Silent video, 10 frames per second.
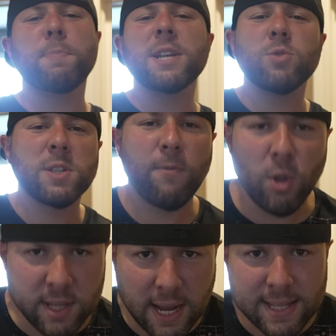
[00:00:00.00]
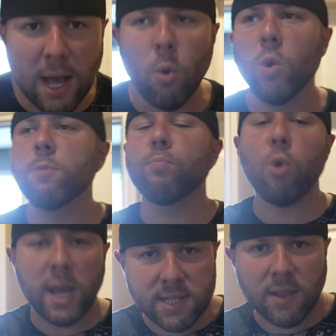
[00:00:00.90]
place was fully decked out with
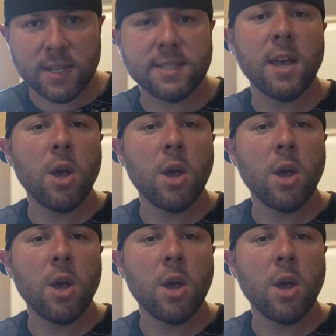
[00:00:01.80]
priceless,